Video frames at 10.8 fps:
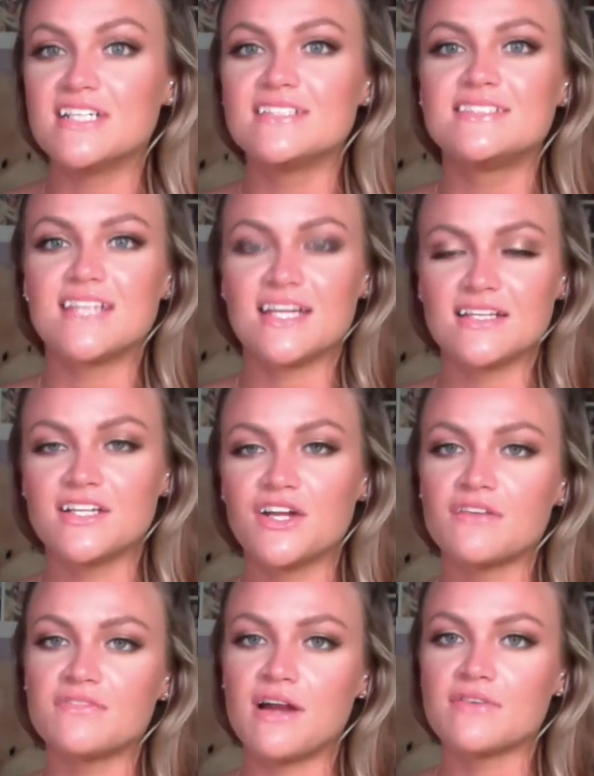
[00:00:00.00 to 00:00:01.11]
Skin Clearing
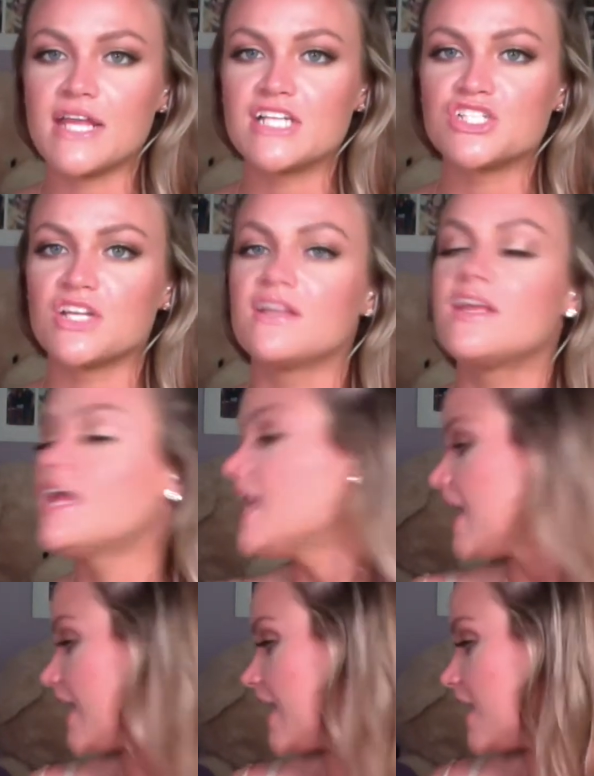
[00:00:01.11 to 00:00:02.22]
Foundation,
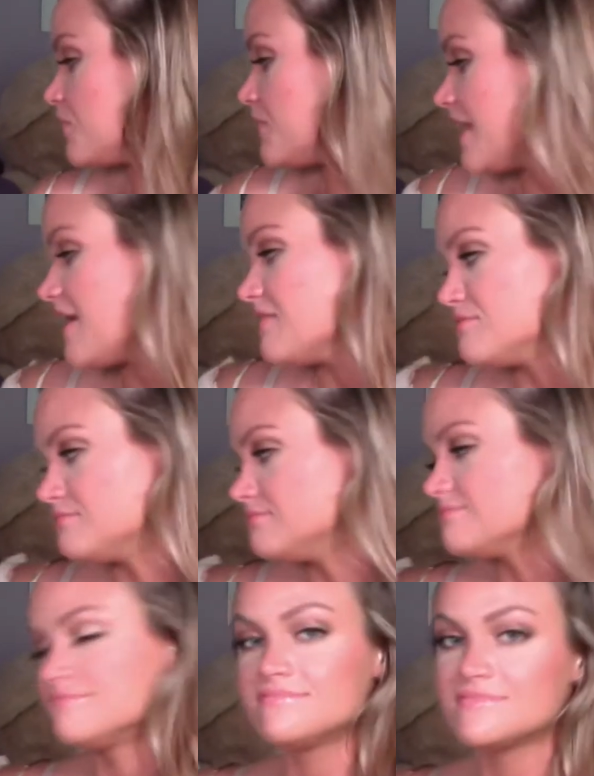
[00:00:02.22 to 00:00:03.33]
and we have
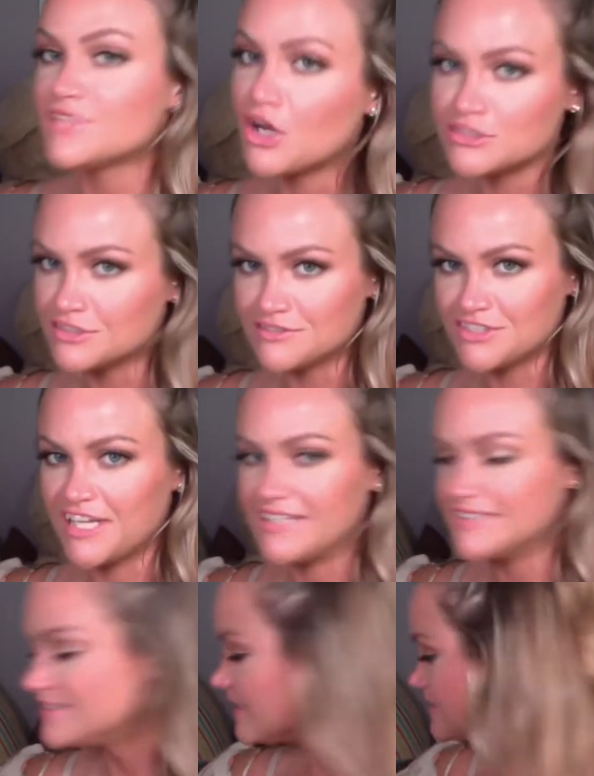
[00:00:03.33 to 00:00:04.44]
tons of
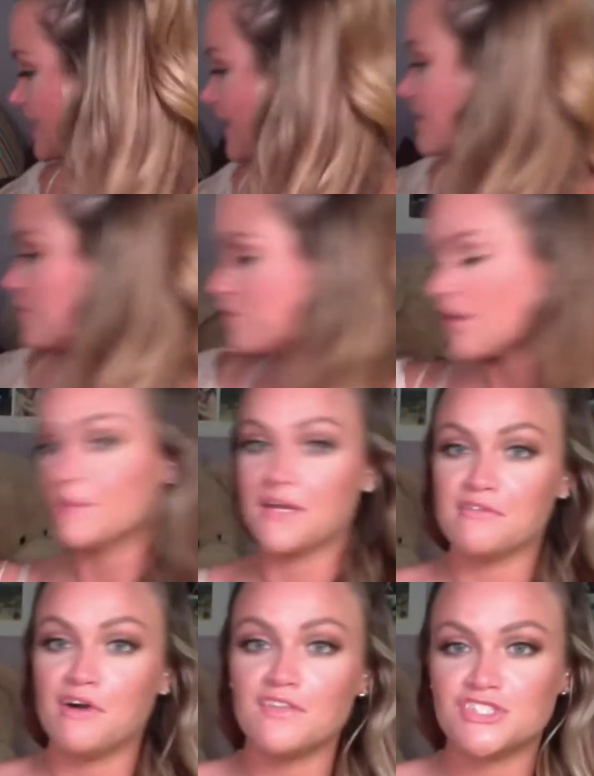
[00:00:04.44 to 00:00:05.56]
shades. Together, we probably
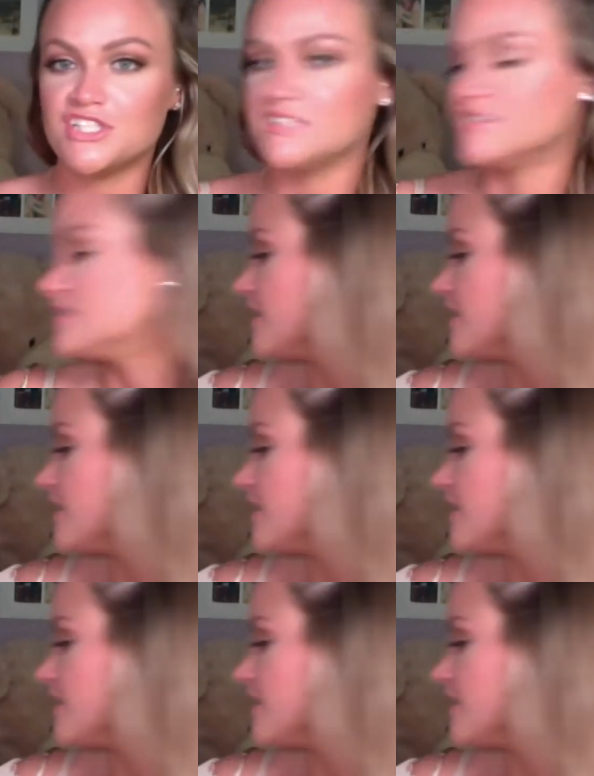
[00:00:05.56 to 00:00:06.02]
have all the shades that they